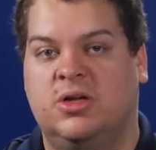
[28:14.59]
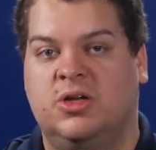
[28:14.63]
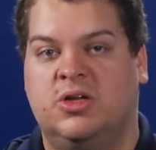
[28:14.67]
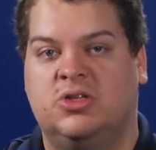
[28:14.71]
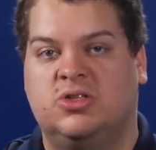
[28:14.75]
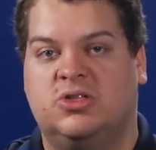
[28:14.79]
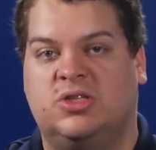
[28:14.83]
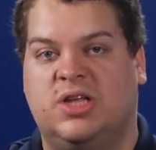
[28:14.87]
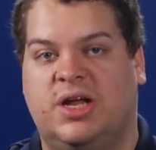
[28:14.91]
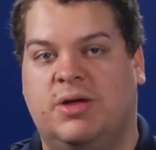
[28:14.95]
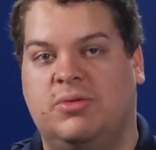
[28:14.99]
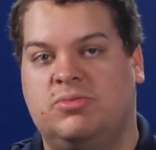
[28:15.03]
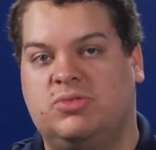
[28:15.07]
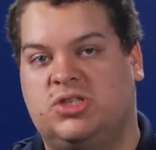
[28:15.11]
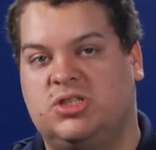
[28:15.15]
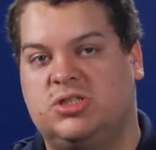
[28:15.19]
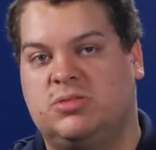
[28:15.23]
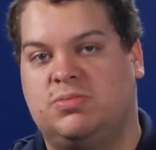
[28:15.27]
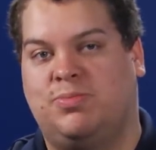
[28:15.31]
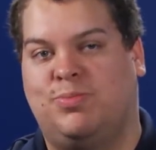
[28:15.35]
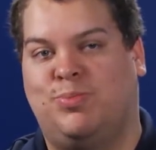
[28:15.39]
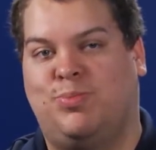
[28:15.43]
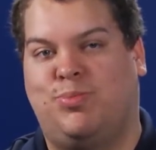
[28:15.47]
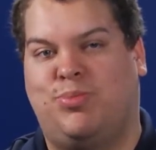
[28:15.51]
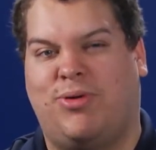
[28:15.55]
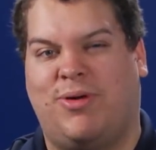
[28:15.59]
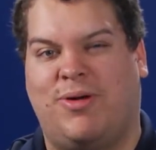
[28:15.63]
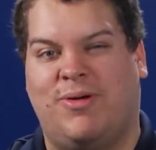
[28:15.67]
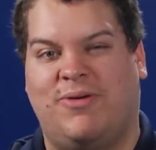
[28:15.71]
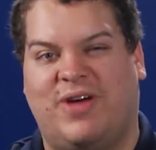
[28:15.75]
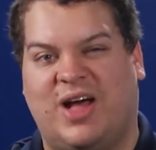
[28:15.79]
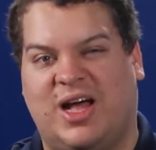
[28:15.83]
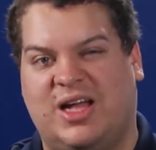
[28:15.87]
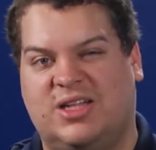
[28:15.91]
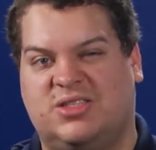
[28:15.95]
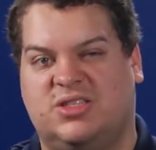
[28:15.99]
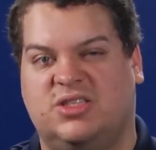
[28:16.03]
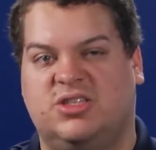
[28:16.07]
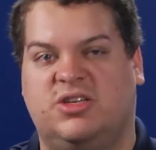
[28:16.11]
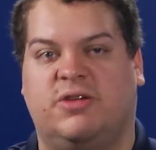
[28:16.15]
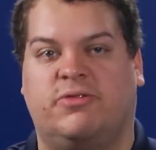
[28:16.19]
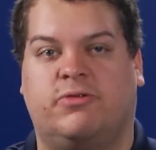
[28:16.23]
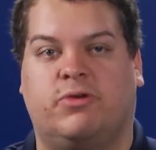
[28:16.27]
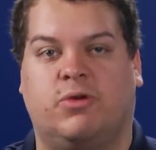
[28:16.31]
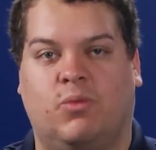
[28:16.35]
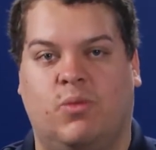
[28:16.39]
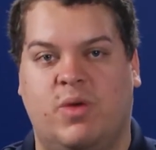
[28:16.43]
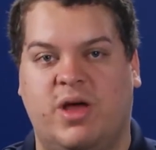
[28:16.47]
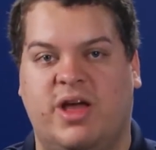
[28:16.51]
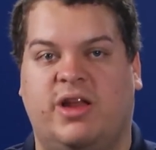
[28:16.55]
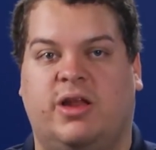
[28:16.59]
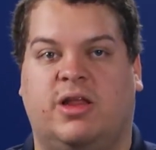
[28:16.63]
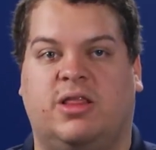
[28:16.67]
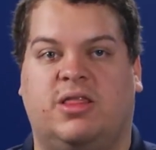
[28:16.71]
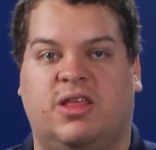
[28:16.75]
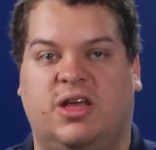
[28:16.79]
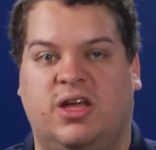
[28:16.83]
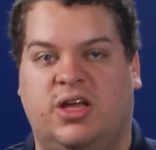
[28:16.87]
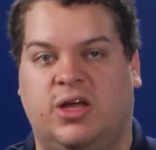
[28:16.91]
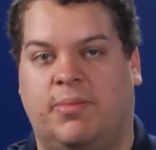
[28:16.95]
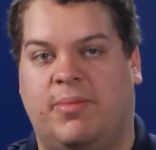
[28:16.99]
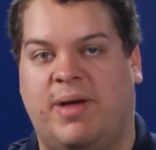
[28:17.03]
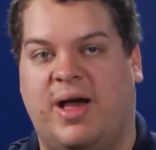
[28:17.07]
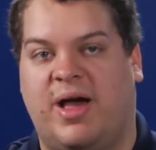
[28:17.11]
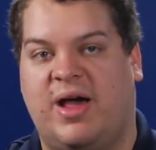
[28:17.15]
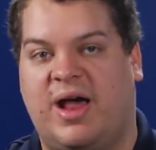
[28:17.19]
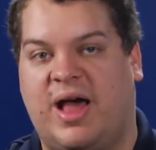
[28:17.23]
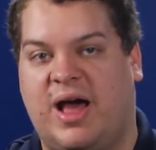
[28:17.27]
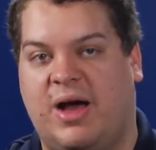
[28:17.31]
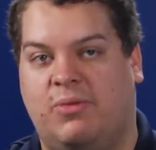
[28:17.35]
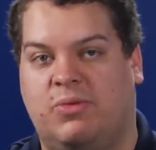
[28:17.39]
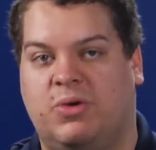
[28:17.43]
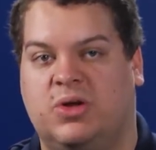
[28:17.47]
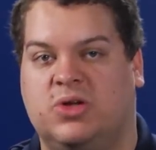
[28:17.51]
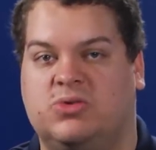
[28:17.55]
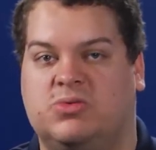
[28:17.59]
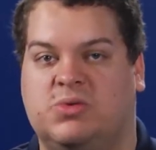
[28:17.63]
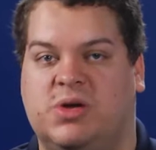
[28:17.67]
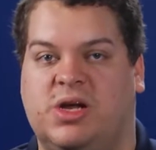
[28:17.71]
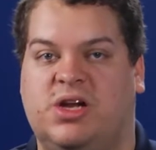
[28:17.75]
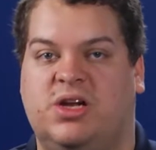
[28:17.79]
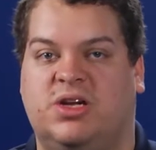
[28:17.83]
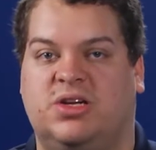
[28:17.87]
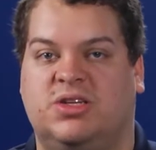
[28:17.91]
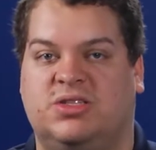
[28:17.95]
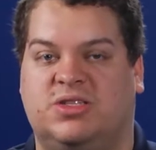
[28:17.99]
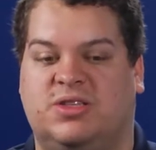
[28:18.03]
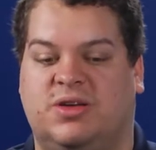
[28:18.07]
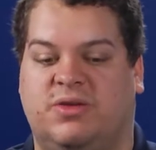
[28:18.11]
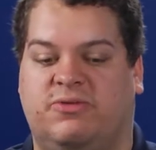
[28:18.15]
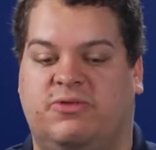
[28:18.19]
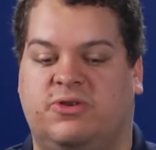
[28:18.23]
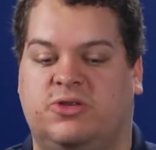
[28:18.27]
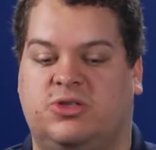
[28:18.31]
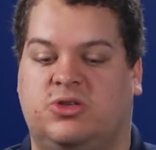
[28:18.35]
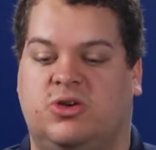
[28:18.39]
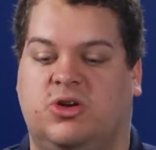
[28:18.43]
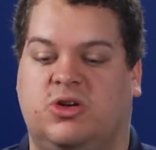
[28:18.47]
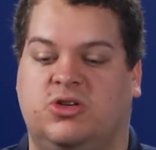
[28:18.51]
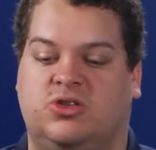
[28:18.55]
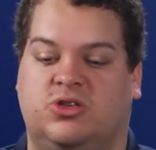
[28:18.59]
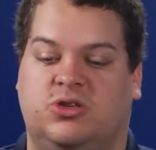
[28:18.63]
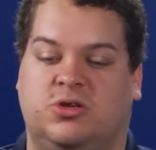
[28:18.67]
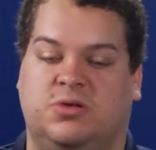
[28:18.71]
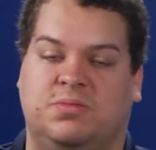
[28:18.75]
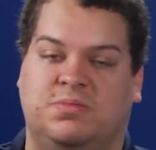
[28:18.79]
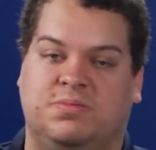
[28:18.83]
So that just provides a different way to think about how we're creating this infrastructure.